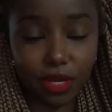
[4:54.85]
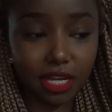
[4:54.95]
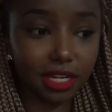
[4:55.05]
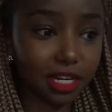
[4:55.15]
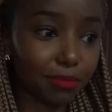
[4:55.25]
We
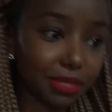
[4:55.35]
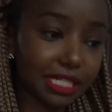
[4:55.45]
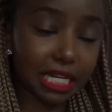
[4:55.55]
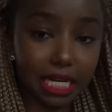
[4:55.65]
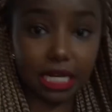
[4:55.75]
ended up
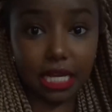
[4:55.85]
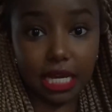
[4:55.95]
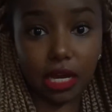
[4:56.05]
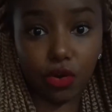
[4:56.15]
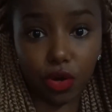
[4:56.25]

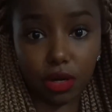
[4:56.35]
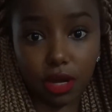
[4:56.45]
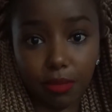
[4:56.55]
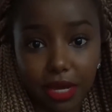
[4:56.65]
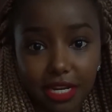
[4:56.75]
settling on
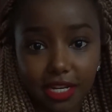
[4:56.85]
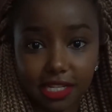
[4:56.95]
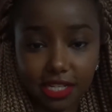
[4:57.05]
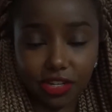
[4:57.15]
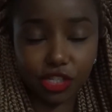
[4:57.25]
urban
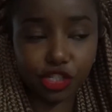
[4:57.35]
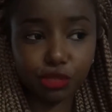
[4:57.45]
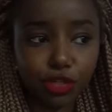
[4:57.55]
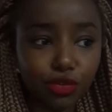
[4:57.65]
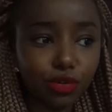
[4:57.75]
eatery
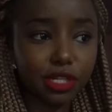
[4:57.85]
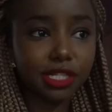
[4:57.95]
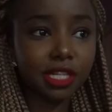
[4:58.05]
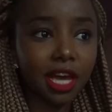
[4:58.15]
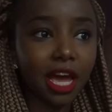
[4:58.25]
just
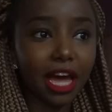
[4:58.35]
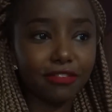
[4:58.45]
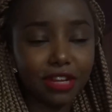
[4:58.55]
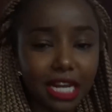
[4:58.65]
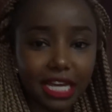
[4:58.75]
because I
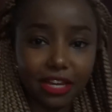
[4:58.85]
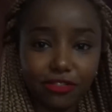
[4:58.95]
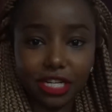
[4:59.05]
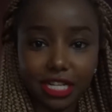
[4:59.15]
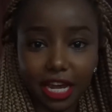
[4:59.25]
feel like
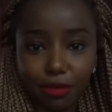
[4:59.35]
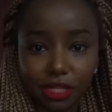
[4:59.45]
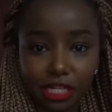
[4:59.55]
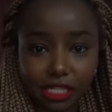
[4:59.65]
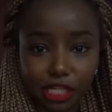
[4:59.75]
every time
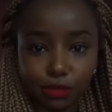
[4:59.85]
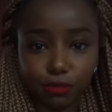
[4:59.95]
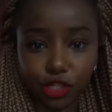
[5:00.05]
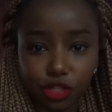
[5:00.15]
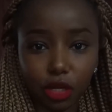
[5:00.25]
there's a
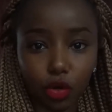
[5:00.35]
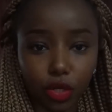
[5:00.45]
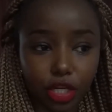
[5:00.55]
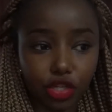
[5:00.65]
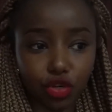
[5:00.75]
special
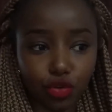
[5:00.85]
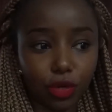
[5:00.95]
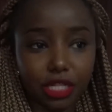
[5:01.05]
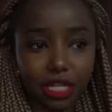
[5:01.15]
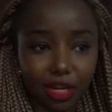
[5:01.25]
occasion or
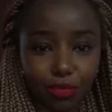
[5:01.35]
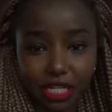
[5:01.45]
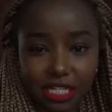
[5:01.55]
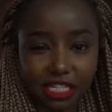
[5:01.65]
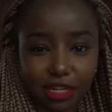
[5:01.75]
we're
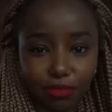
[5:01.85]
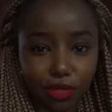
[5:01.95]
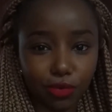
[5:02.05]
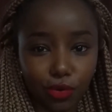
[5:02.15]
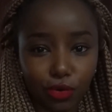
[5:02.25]
celebrating something, we